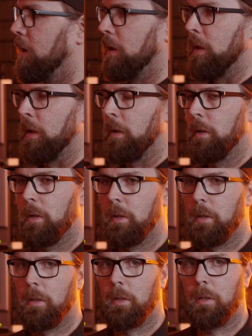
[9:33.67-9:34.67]
you know,
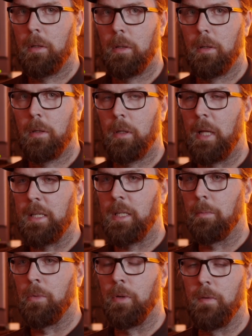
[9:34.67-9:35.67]

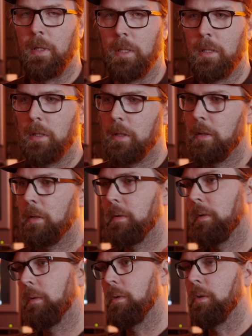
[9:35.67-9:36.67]
classic movies,
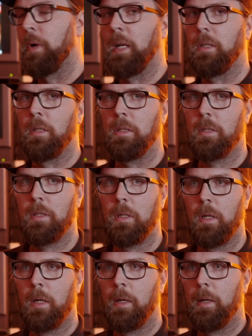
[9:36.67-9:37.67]
directors
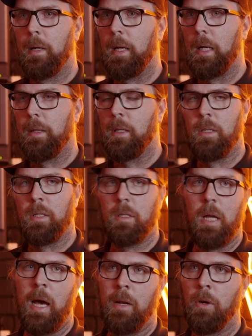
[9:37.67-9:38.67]
that just
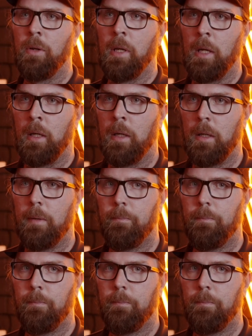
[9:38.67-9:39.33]
aren't on here.